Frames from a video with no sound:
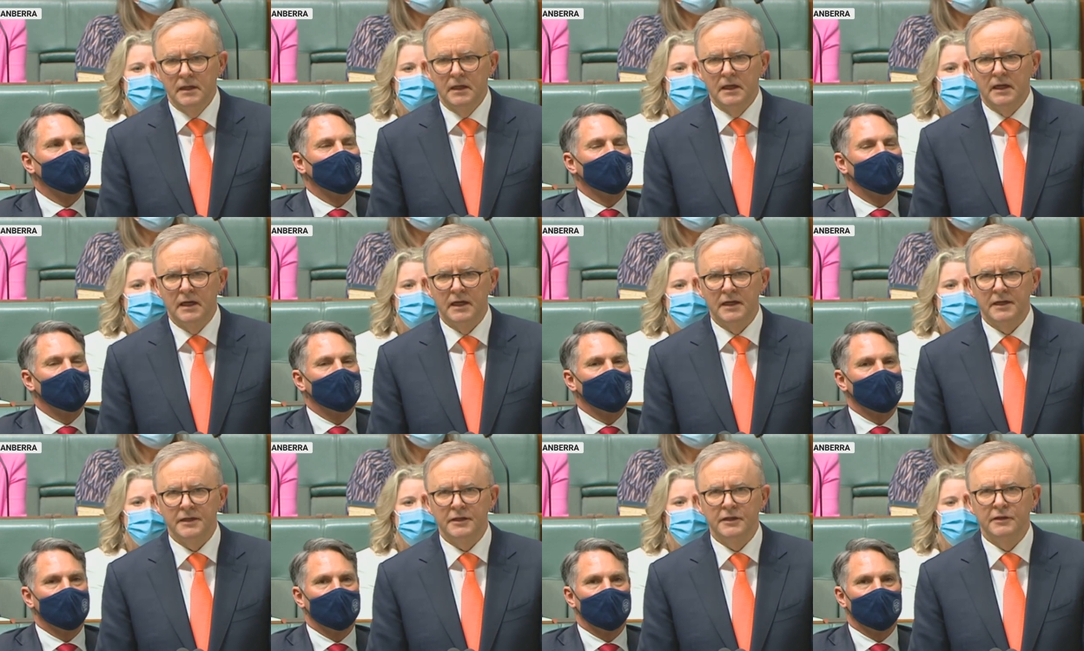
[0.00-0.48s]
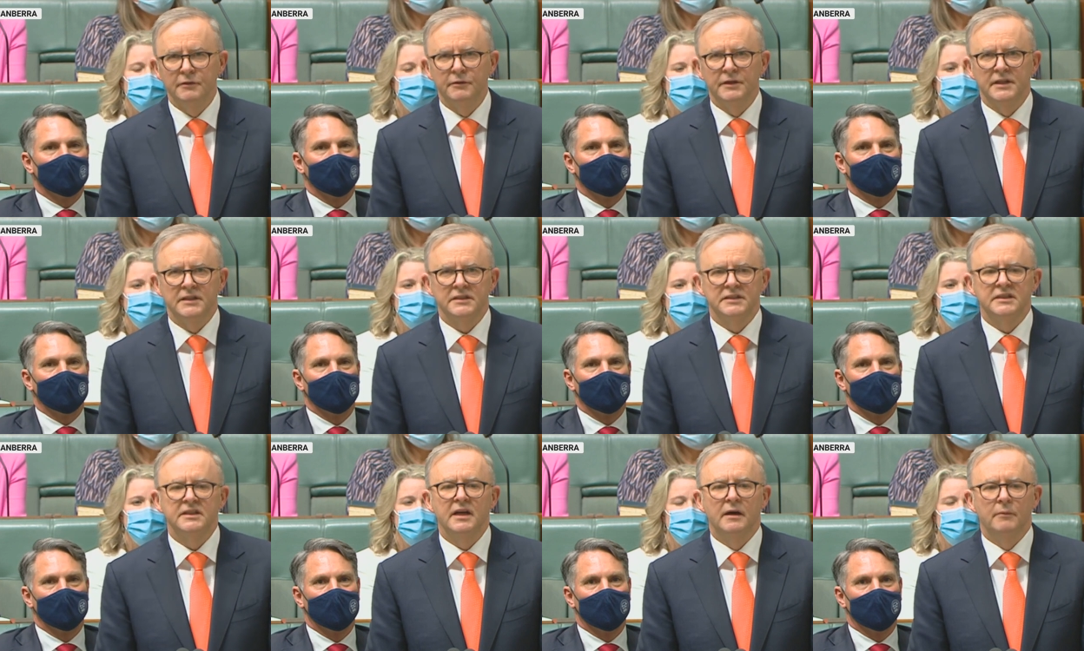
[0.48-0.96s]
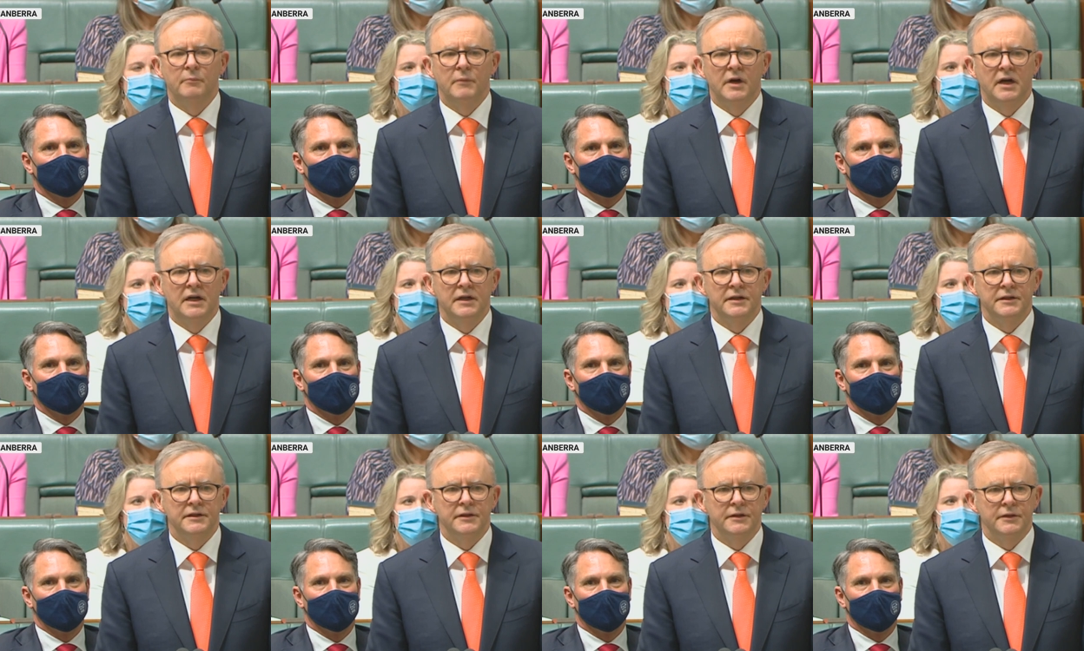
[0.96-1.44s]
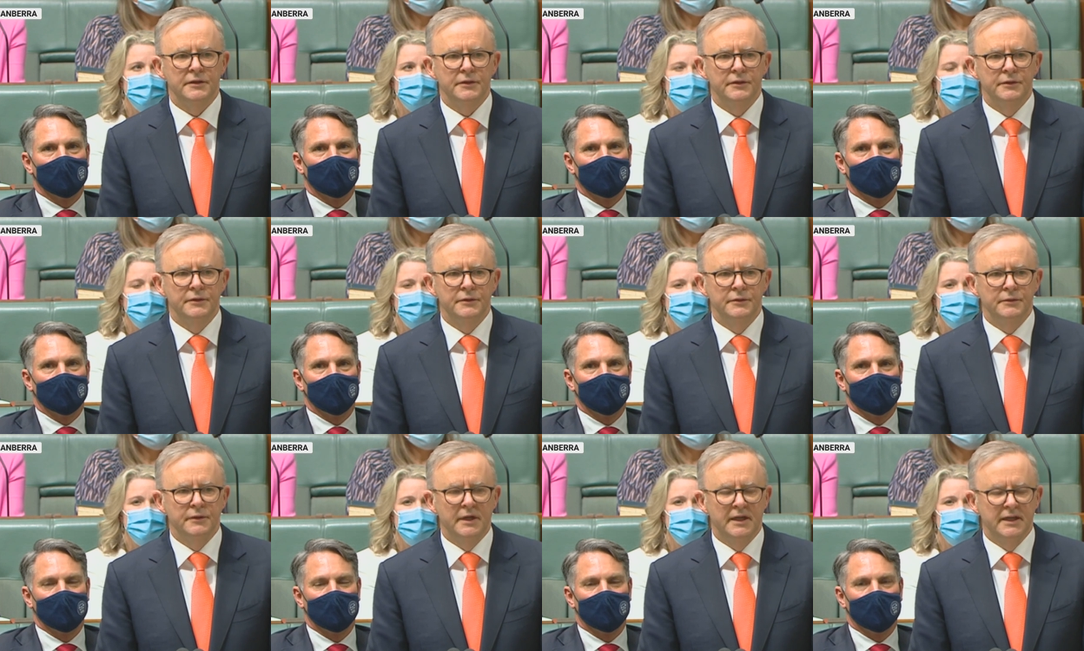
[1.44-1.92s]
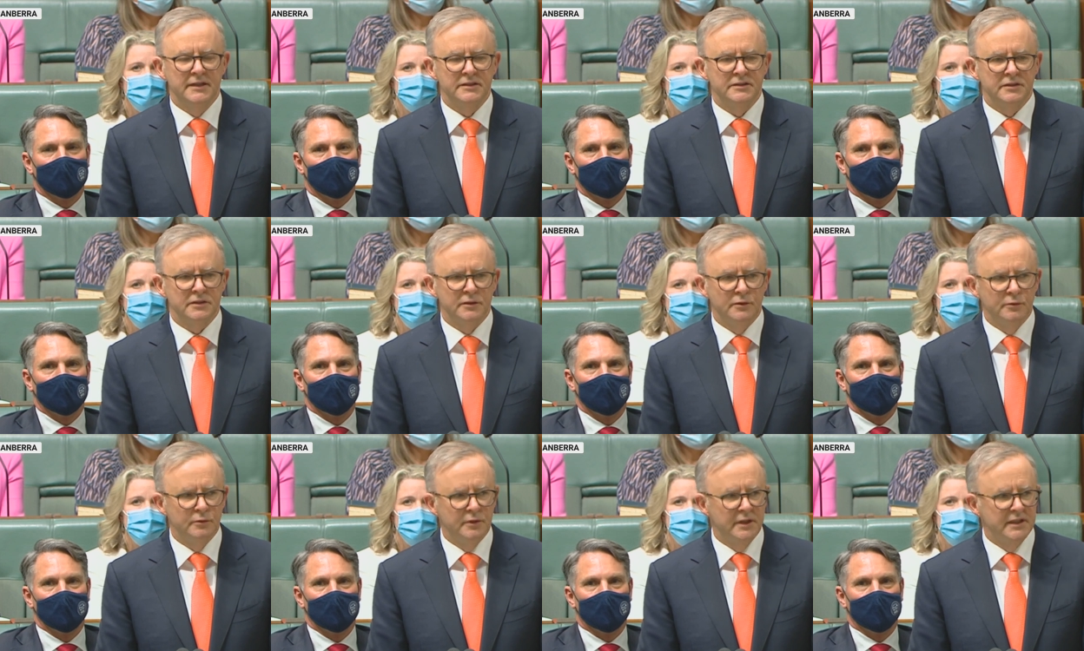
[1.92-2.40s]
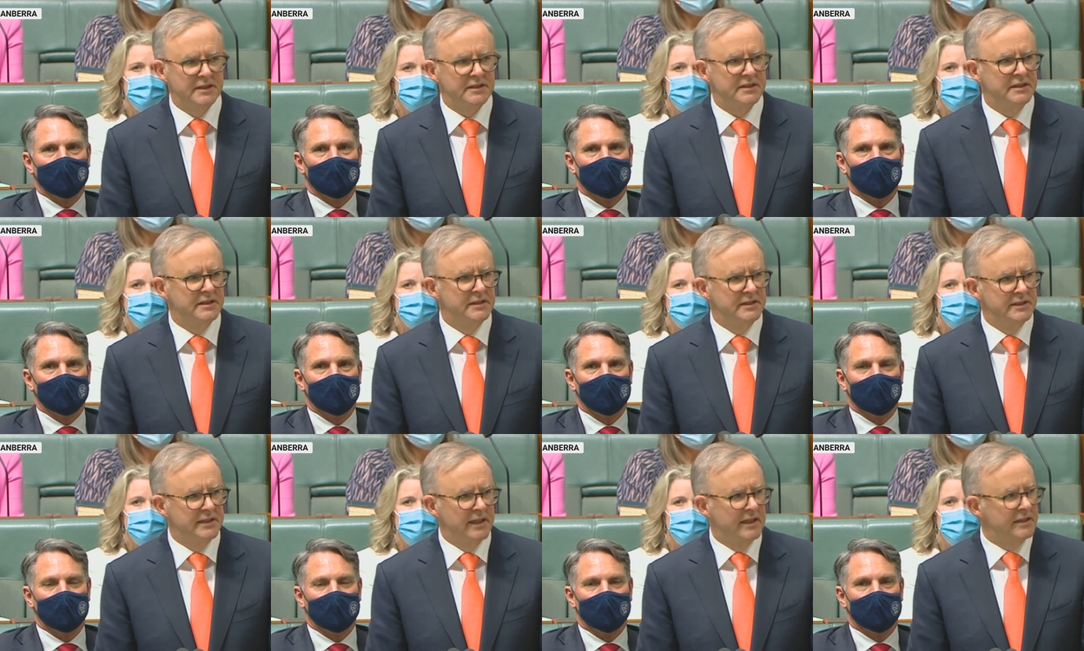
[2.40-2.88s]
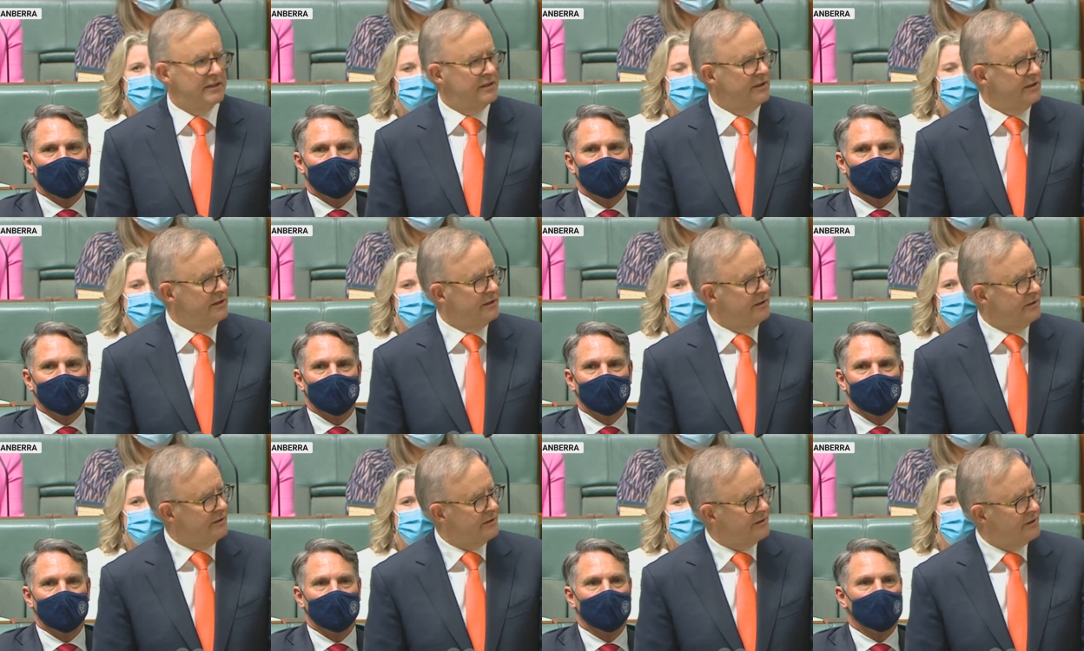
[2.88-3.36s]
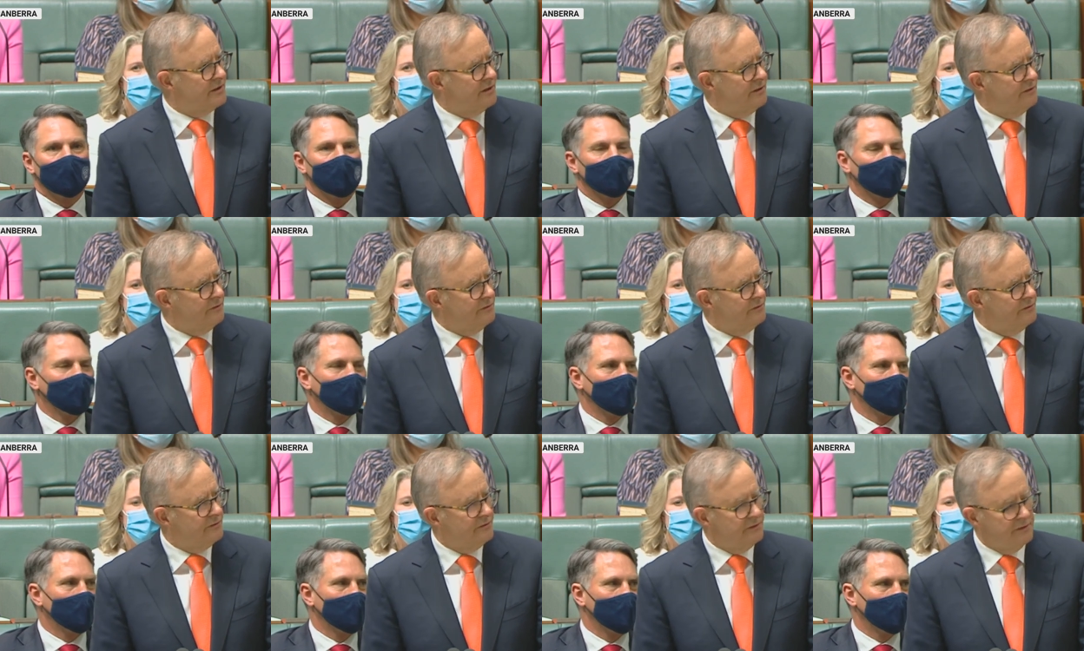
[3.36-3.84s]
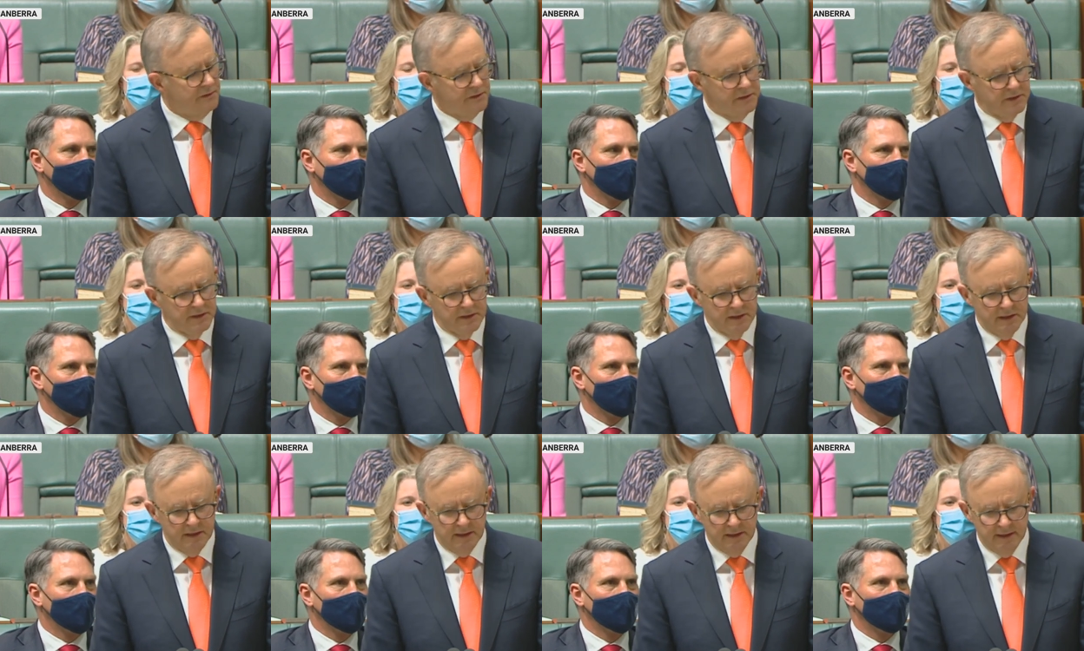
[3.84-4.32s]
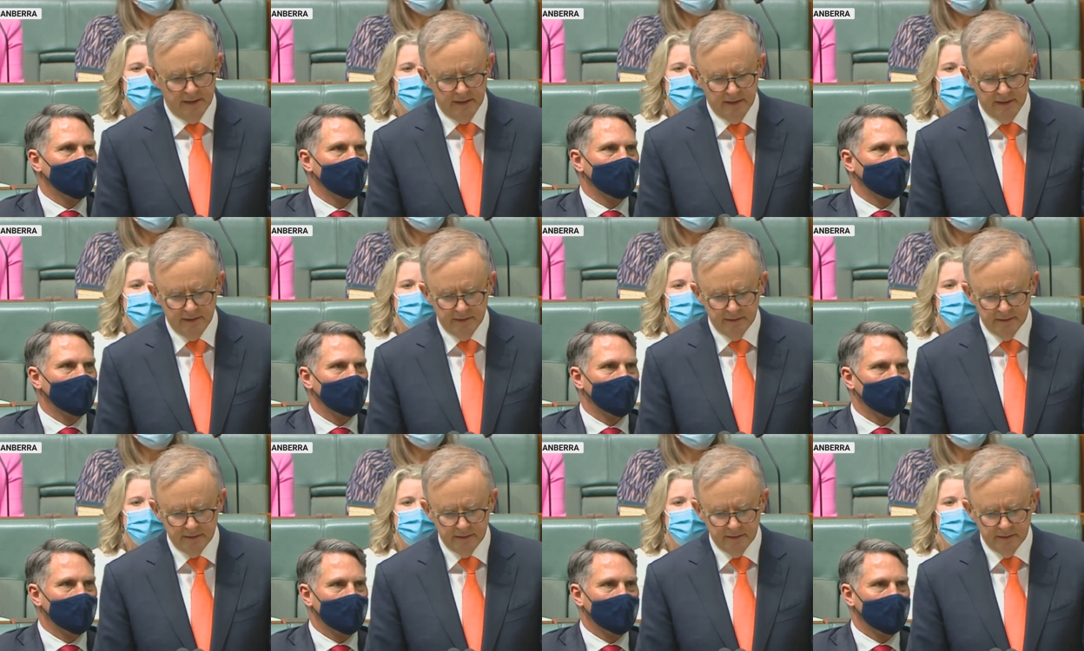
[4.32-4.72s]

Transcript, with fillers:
Speaker 1: Uh, you are someone who has always conducted yourself uh,